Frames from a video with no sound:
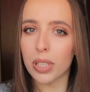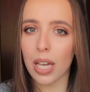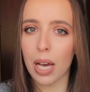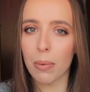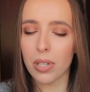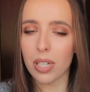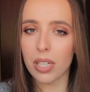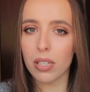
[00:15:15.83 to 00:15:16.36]

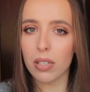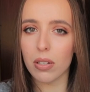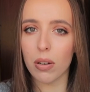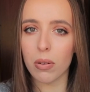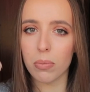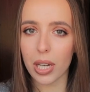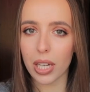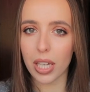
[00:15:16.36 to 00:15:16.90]
cabinets
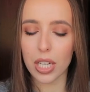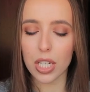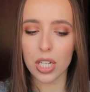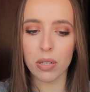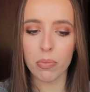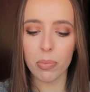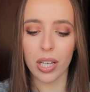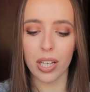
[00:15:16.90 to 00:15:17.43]
on my
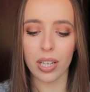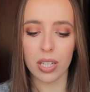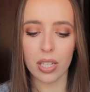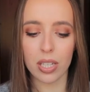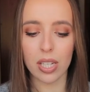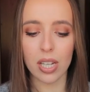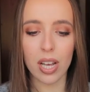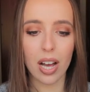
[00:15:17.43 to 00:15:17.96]
kitchen
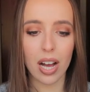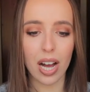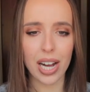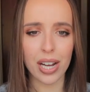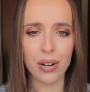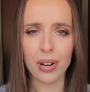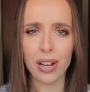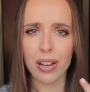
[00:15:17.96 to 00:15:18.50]
because
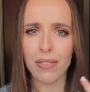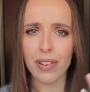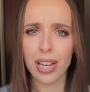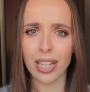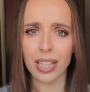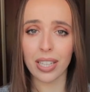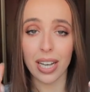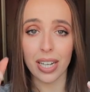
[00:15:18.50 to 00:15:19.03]
I don't have
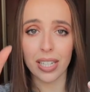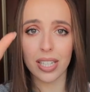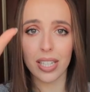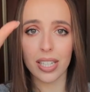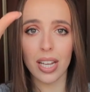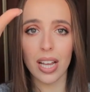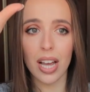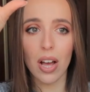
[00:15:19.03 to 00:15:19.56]
any
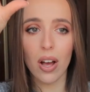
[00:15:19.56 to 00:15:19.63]
lights